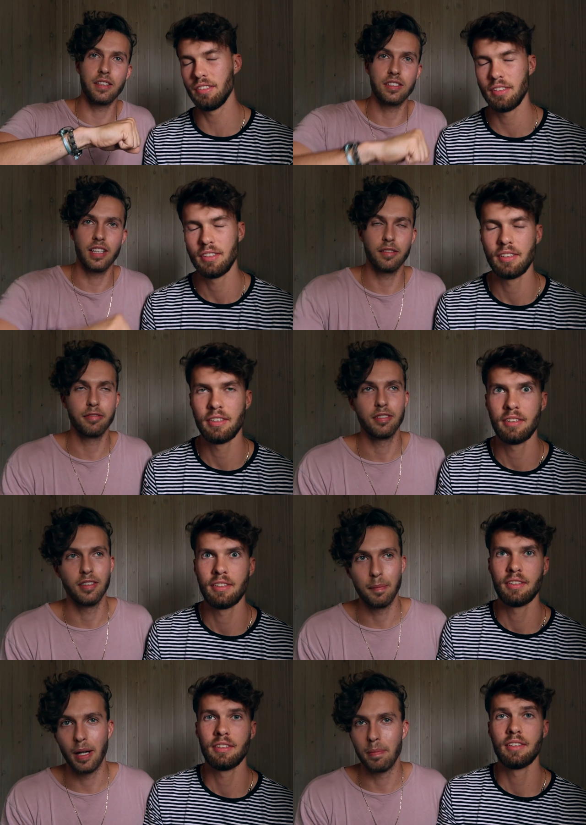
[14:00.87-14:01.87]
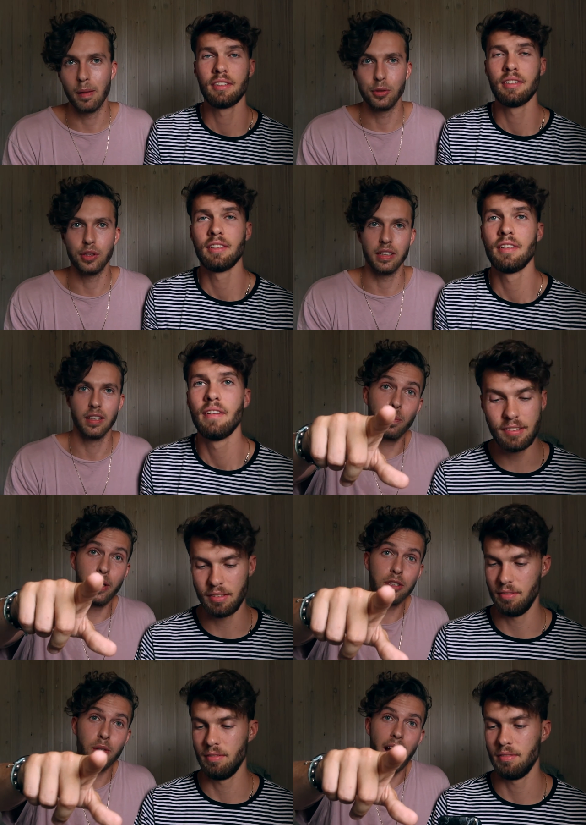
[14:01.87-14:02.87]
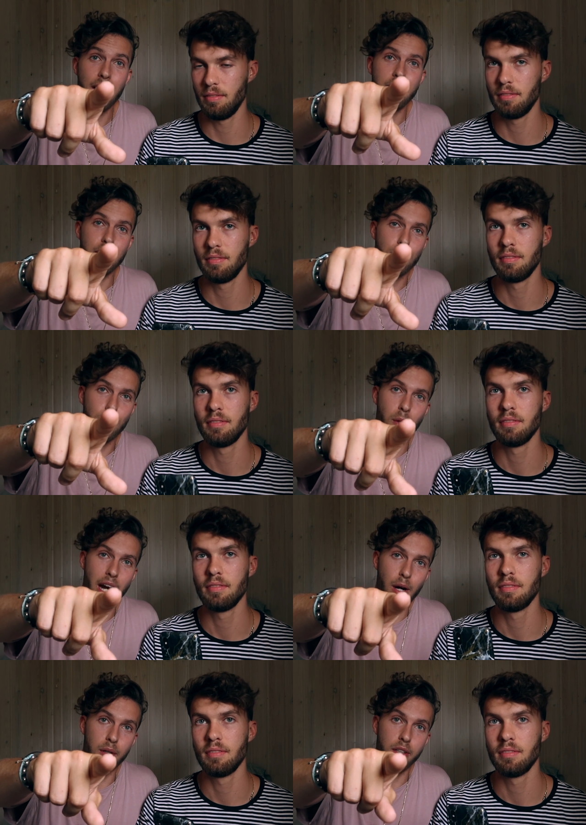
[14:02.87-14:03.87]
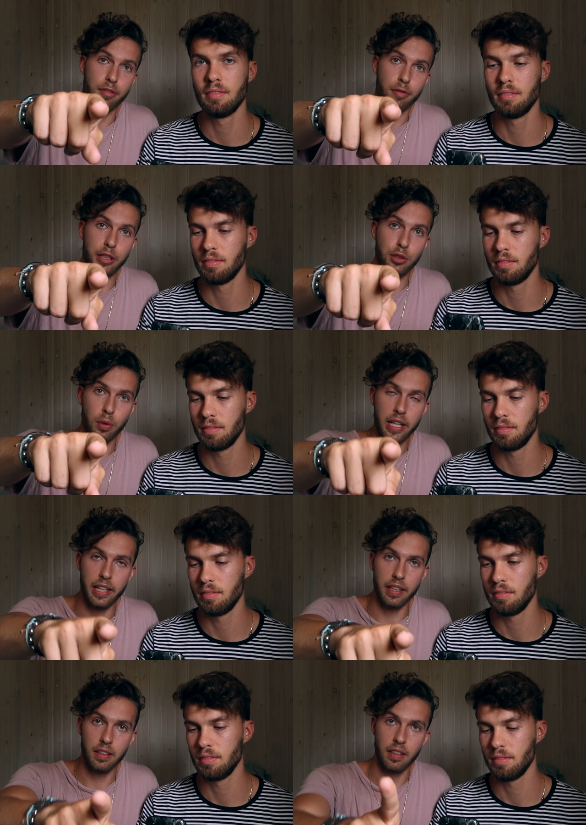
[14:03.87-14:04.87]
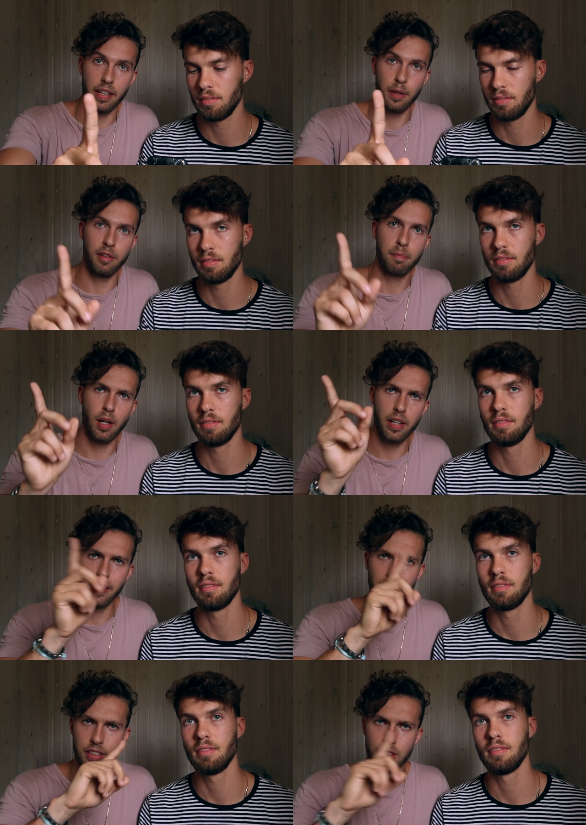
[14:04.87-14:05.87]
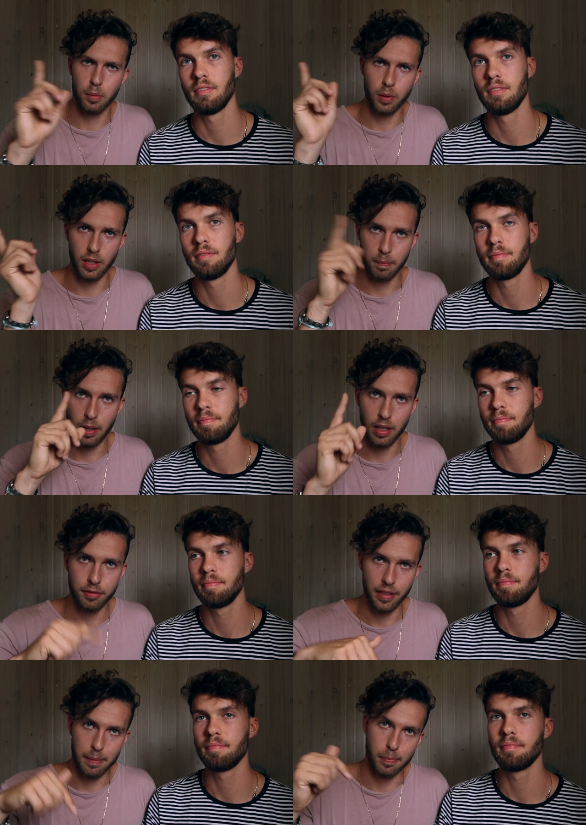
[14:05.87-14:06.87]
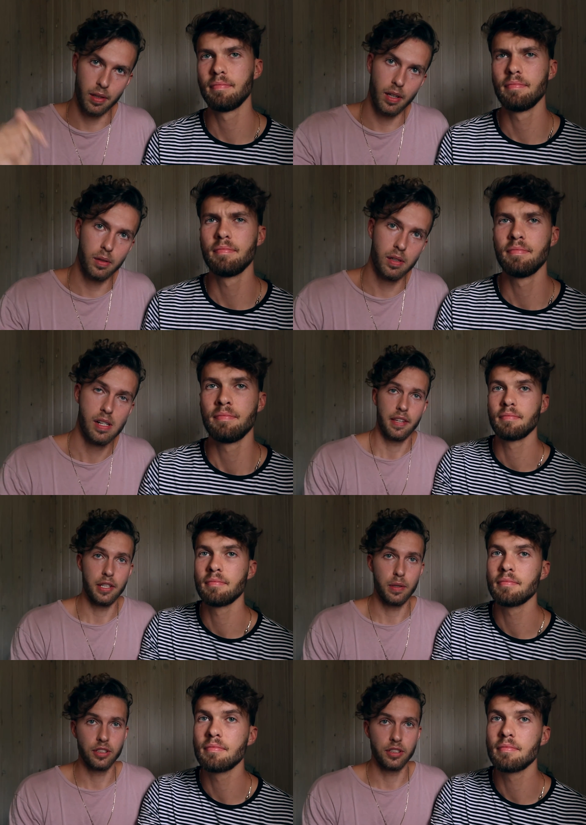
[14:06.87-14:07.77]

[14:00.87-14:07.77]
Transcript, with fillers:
Speaker 1: yourself about publishing. We also have a 2-hour free training that we've probably linked somewhere above and below that you